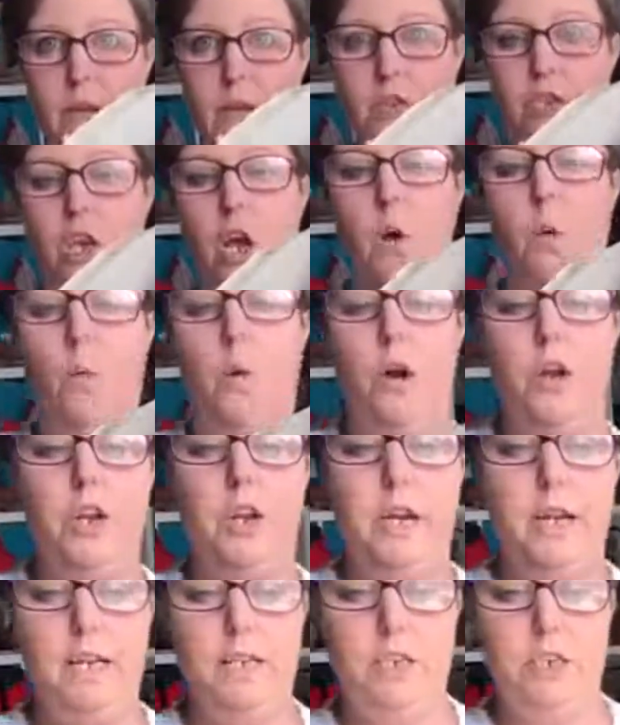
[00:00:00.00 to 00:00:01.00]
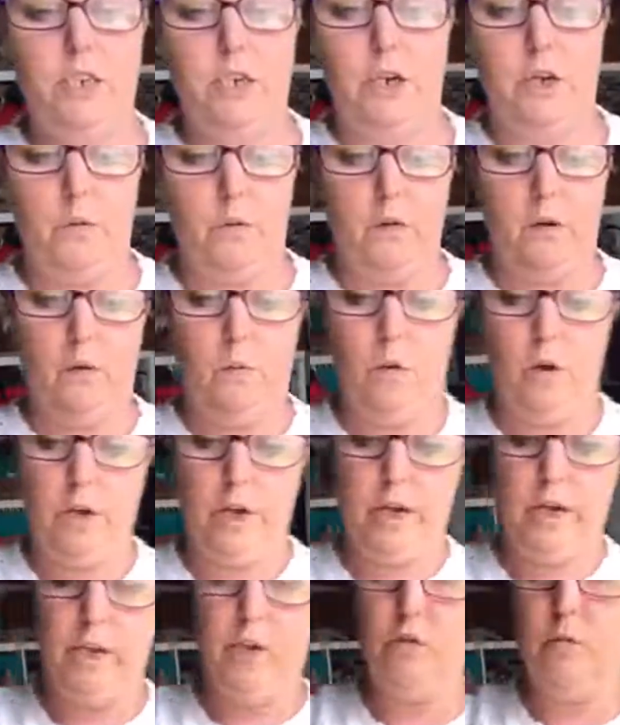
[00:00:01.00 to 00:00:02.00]
So what you need to do and what
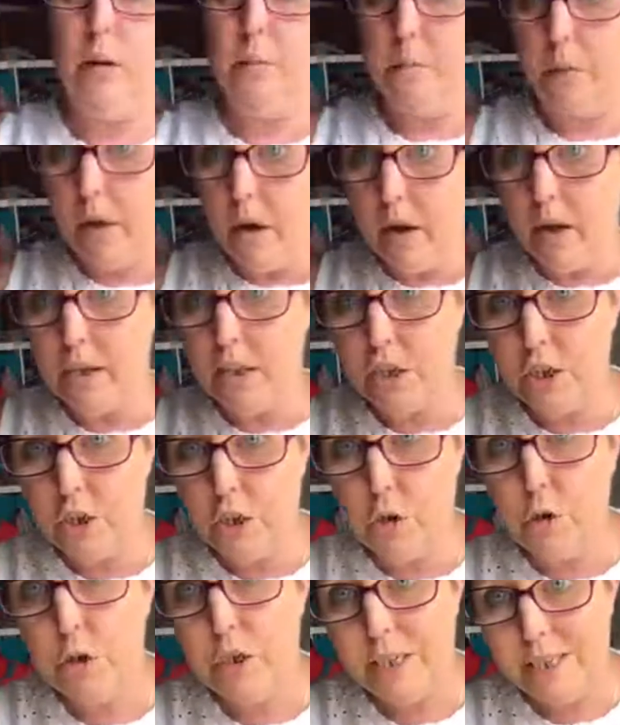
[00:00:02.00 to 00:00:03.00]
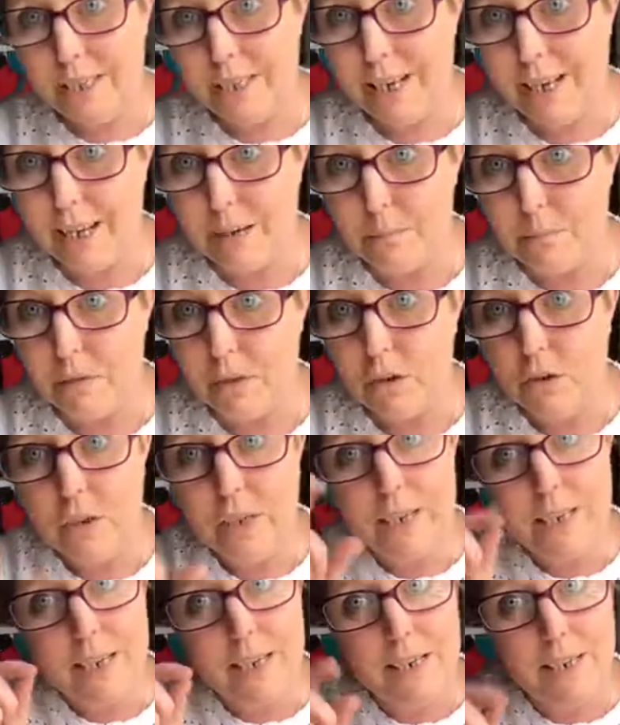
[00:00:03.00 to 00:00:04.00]
you need to remember is to do your slip, you know,
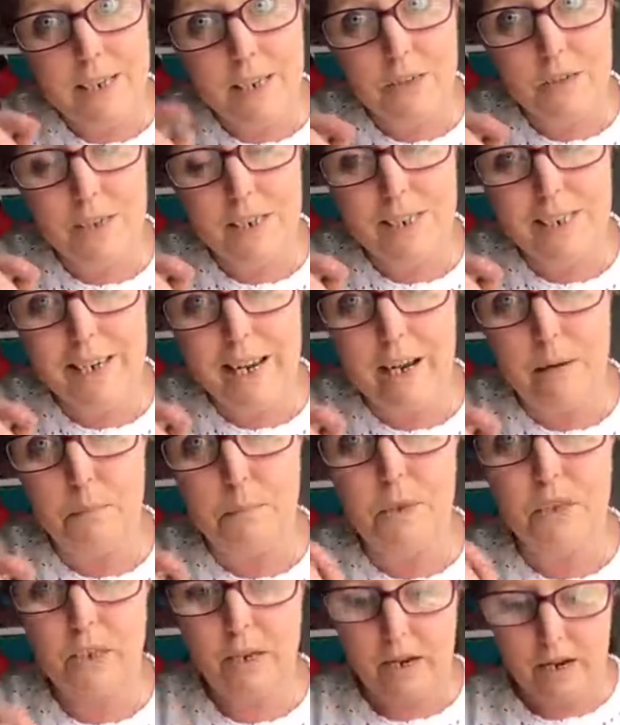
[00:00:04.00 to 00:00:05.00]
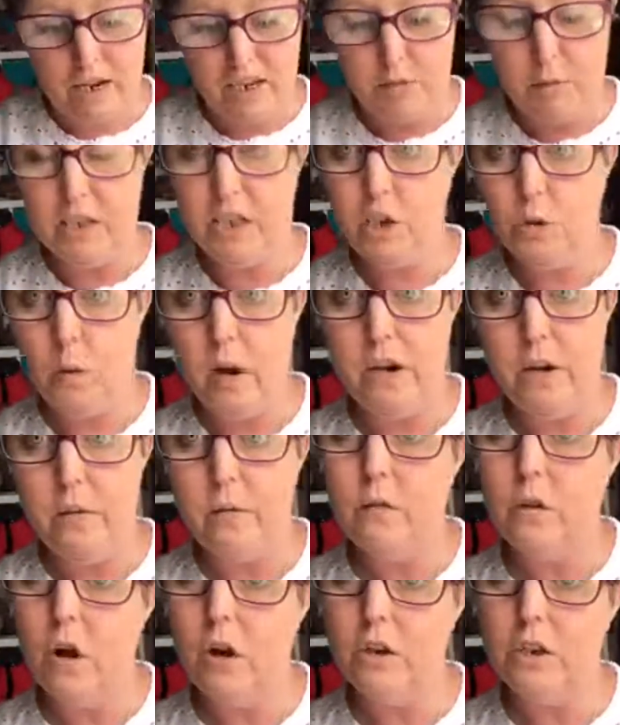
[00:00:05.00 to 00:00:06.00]
your, your little snips, especially when
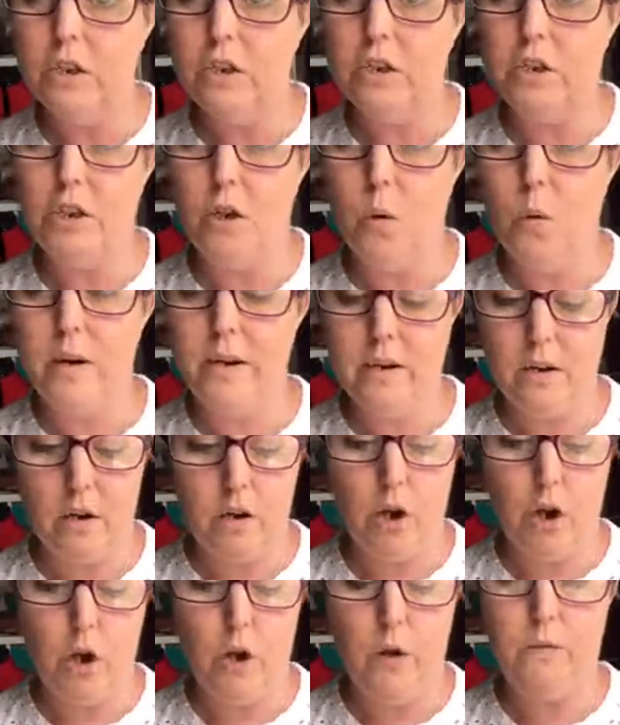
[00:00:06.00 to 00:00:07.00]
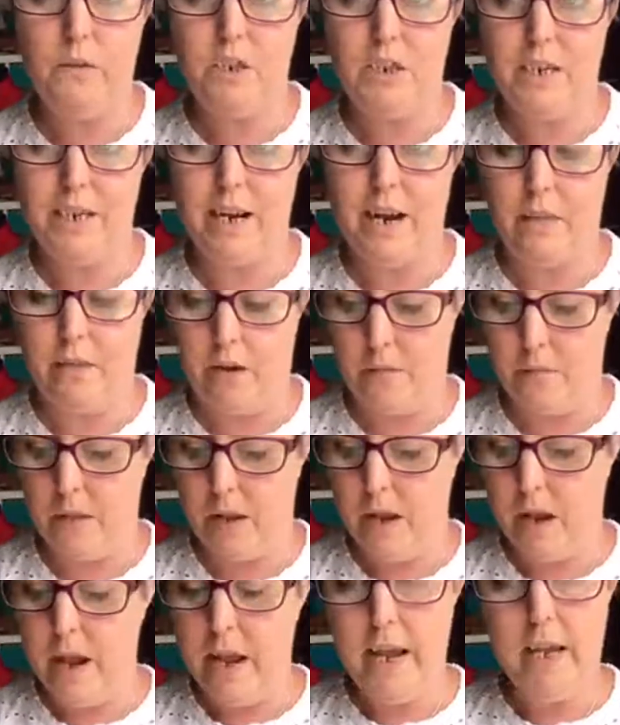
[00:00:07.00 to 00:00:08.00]
you've got your sewing curves together.
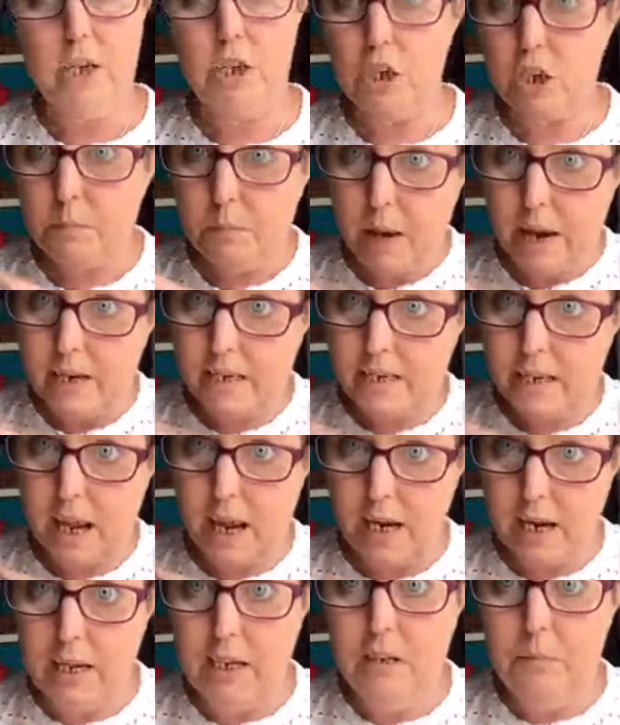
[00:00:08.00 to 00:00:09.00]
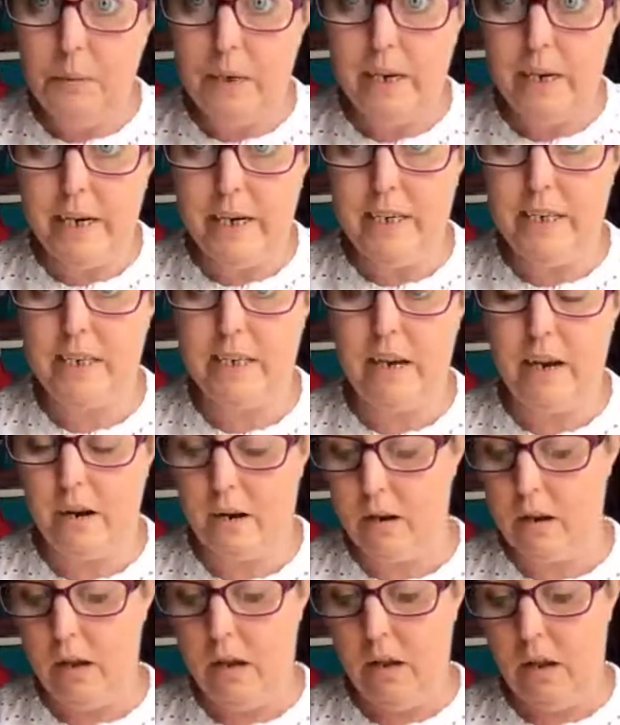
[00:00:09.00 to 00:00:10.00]
It just makes it a little bit
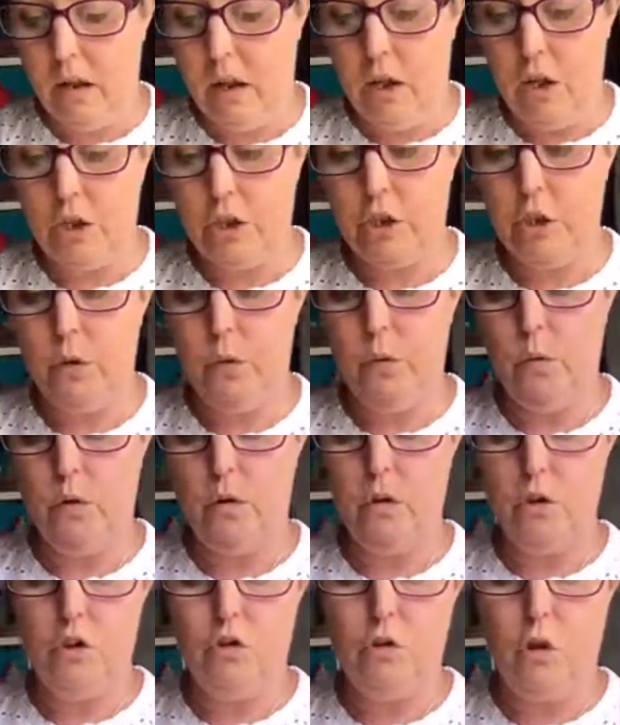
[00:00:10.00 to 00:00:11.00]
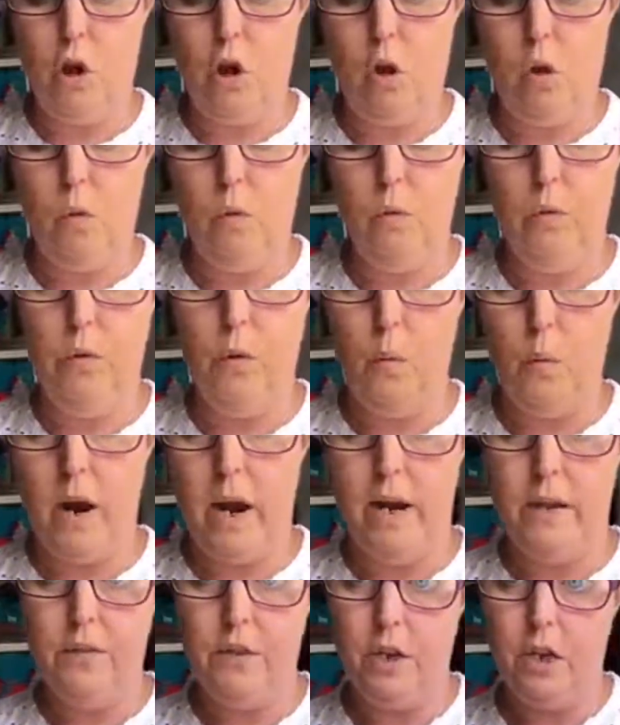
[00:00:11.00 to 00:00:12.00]
easier to control the
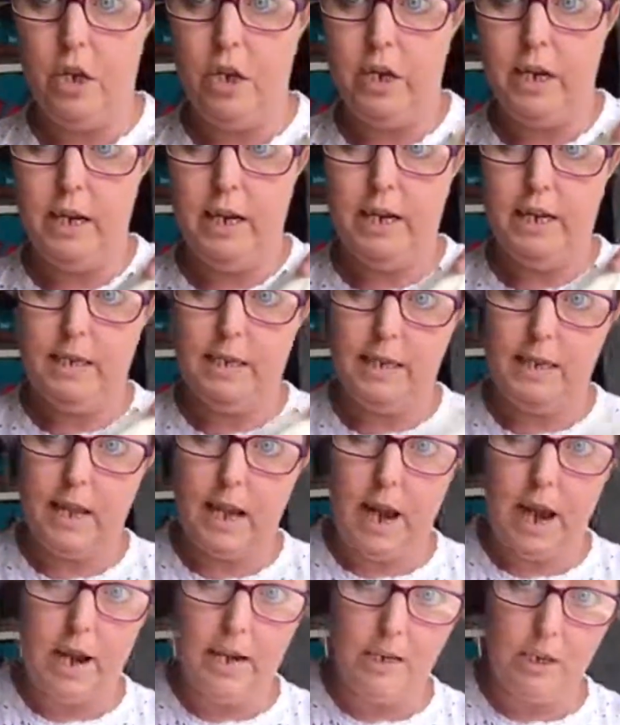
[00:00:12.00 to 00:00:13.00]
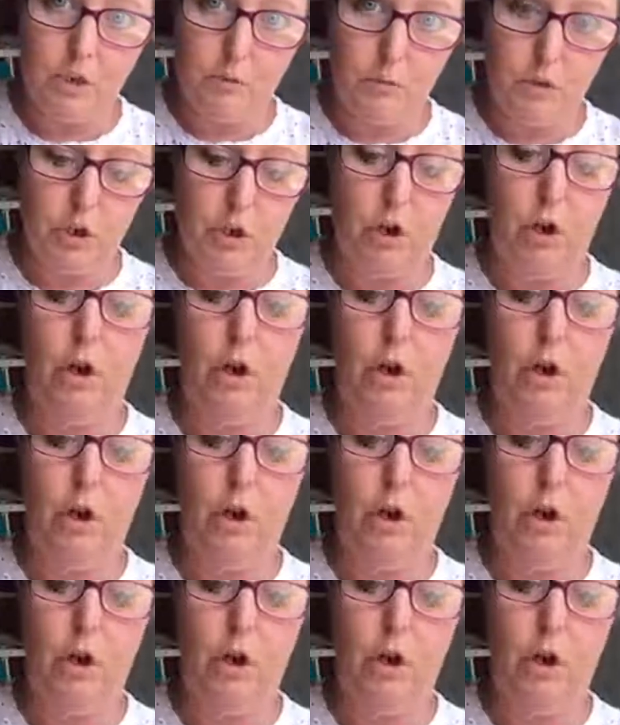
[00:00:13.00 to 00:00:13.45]
way that you need that item to